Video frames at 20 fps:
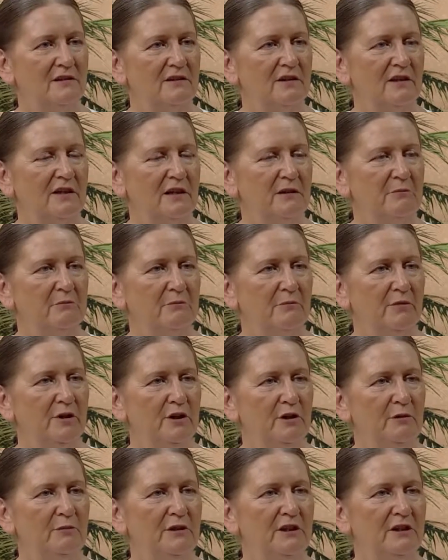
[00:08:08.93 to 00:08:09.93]
So
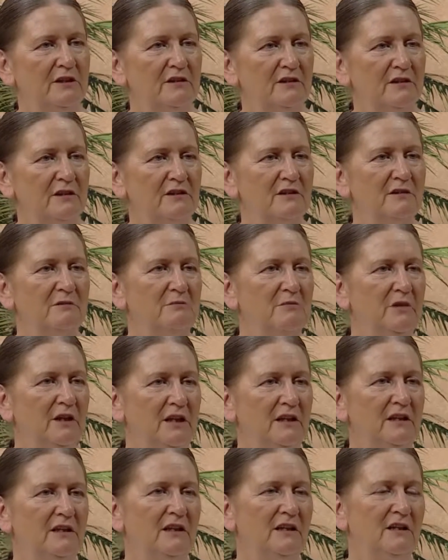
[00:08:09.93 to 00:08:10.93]
impermanent doesn't
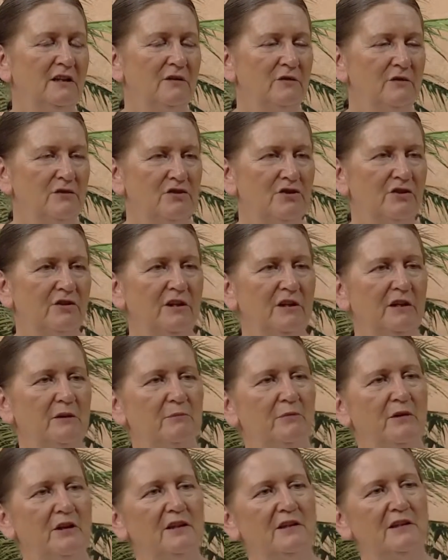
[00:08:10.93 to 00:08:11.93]
mean illusory,
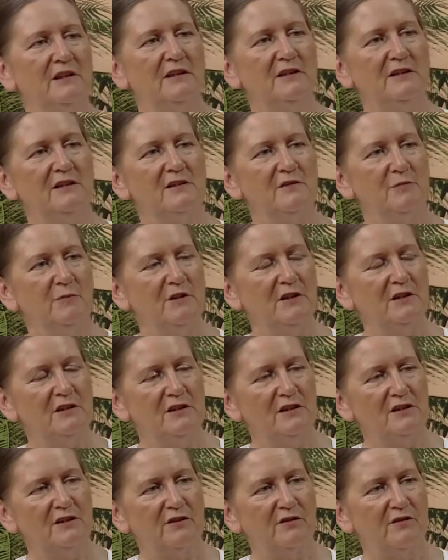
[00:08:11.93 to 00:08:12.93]
but it has been
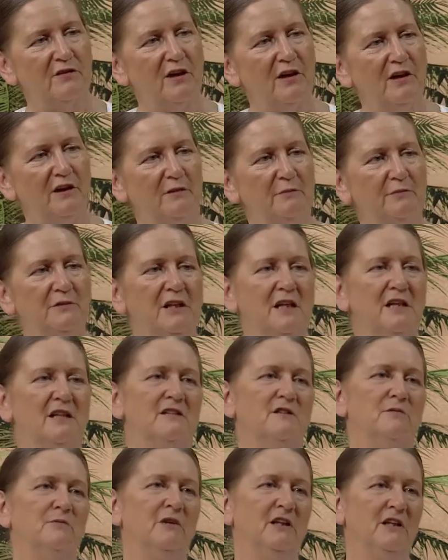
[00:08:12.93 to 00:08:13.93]
described
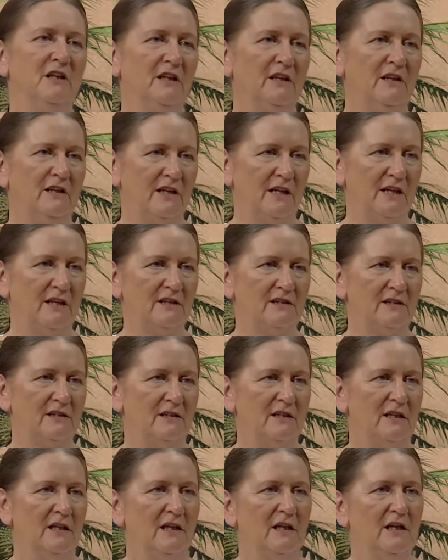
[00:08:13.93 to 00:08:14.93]
as meaning that